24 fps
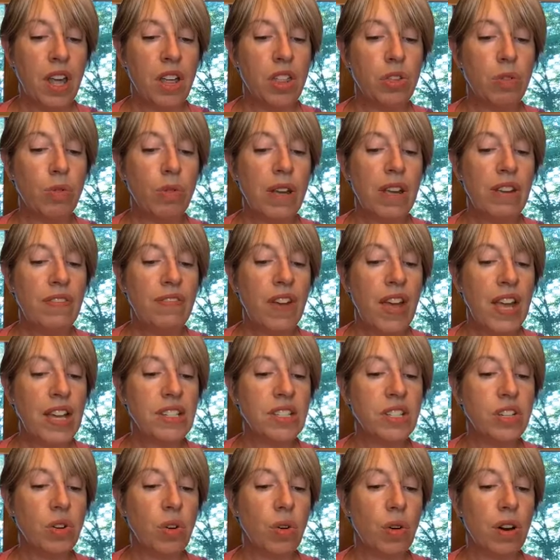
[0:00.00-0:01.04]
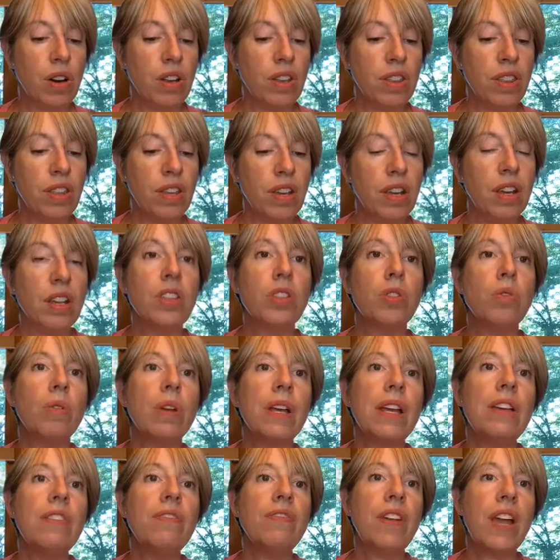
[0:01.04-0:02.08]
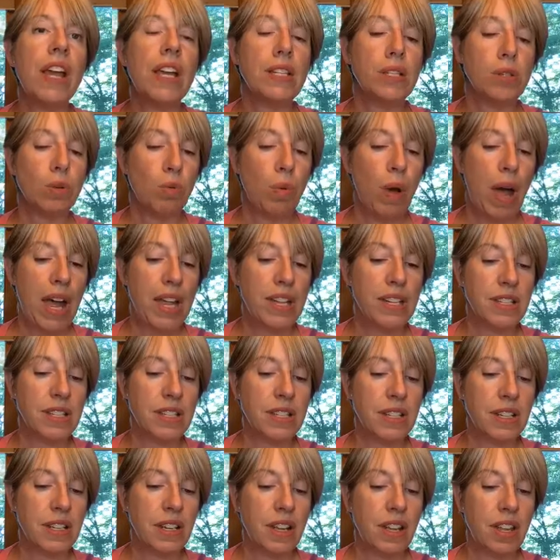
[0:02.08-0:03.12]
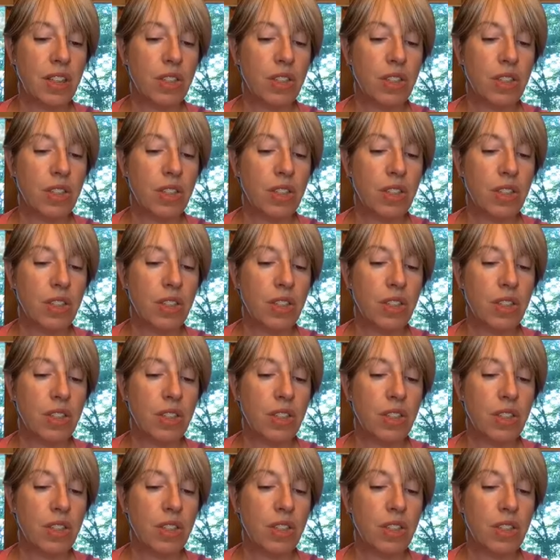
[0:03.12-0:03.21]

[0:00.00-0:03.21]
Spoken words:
3 faced north, 3 faced west,